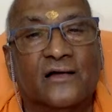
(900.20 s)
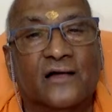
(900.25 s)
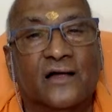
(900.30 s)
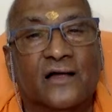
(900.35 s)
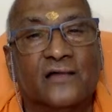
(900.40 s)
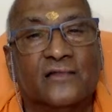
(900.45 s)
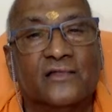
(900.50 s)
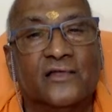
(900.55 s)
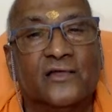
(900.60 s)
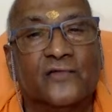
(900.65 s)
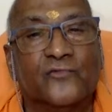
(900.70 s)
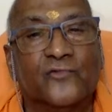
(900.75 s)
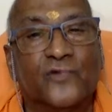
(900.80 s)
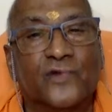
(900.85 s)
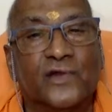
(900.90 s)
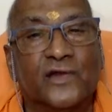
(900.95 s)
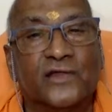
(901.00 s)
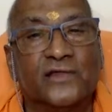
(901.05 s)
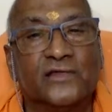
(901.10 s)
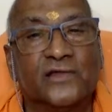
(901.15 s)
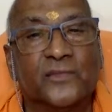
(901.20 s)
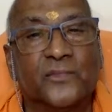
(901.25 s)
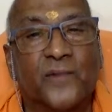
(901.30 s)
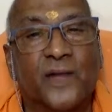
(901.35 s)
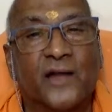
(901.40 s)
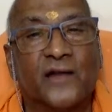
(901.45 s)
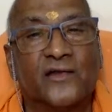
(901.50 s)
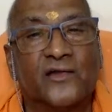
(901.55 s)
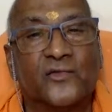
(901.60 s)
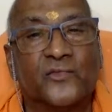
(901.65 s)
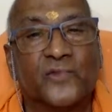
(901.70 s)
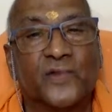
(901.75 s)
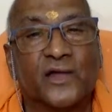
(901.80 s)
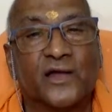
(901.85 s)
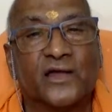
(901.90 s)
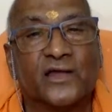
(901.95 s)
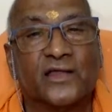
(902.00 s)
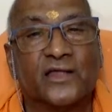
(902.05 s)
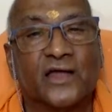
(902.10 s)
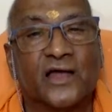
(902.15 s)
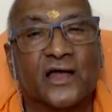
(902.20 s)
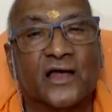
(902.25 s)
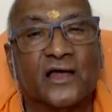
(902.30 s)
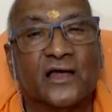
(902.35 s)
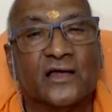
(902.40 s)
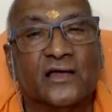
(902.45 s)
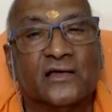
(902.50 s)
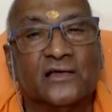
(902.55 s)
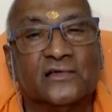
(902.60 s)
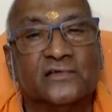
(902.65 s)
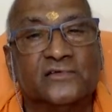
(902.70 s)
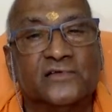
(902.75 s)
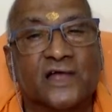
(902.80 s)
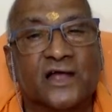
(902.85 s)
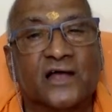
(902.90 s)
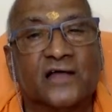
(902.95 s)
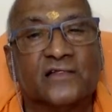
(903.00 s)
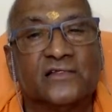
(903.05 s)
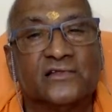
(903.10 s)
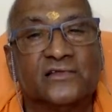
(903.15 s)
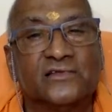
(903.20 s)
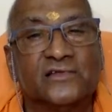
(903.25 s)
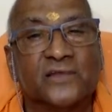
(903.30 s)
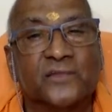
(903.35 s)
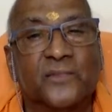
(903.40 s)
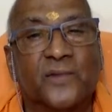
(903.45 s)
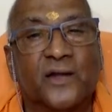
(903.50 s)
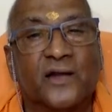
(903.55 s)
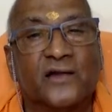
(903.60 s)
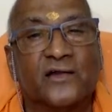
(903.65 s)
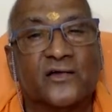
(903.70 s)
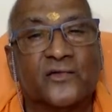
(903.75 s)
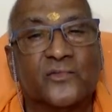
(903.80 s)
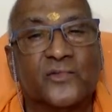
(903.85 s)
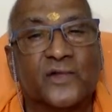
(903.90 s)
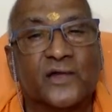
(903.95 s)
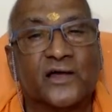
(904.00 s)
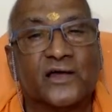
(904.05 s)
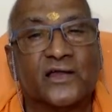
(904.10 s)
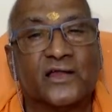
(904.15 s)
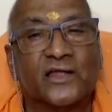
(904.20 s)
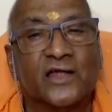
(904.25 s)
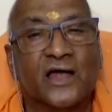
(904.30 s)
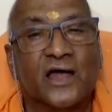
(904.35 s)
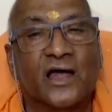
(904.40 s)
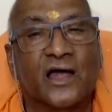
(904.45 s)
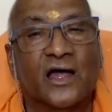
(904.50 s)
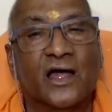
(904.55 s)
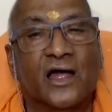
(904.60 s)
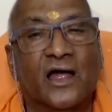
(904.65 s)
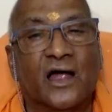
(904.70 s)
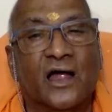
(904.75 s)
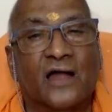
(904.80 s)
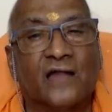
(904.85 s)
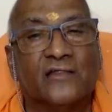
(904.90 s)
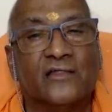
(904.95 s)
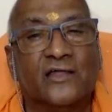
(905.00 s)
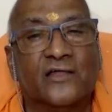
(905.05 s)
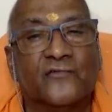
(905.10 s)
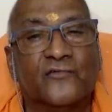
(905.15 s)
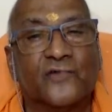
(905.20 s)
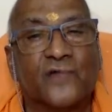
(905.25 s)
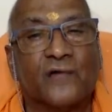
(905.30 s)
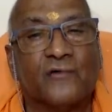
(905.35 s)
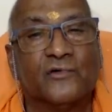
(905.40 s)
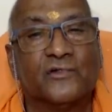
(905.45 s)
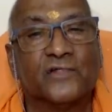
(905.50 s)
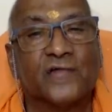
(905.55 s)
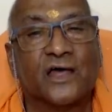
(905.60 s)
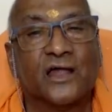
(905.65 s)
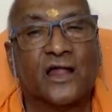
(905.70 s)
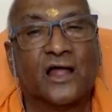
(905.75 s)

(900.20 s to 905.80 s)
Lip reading: and therefore it is a part of Prakriya. Jagat is a part of Prakriya, and therefore avatar